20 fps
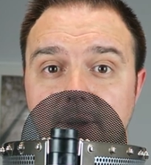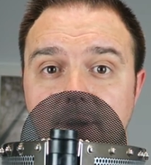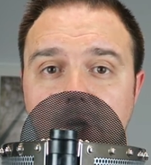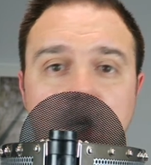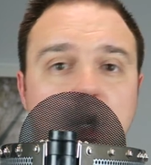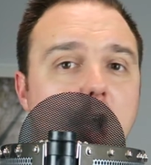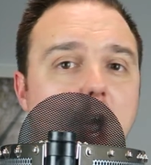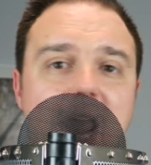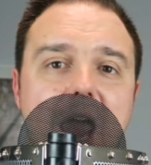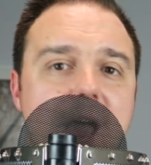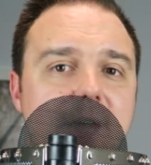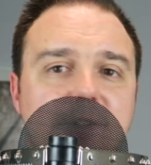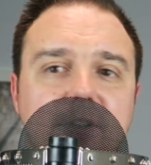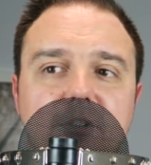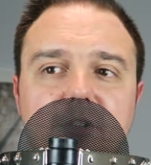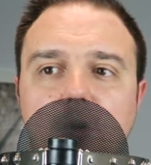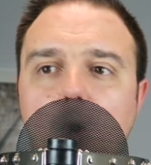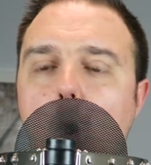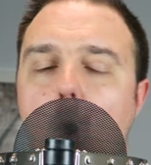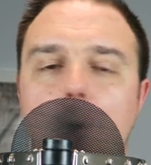You're not having
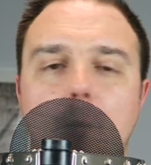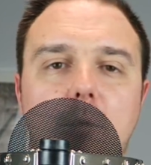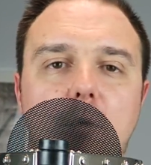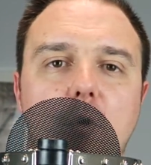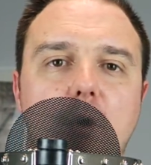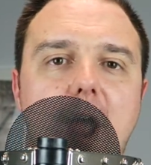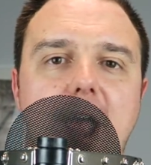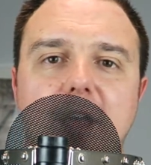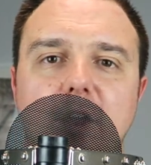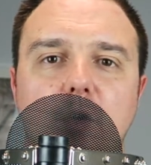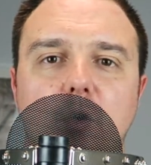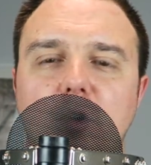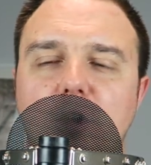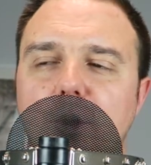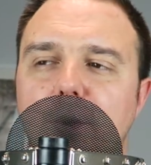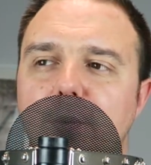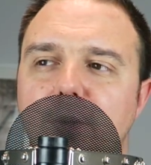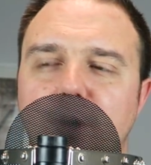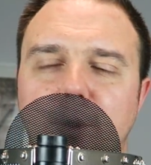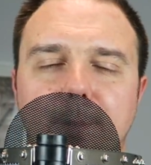to upgrade all
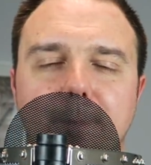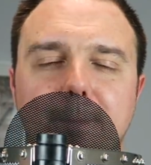your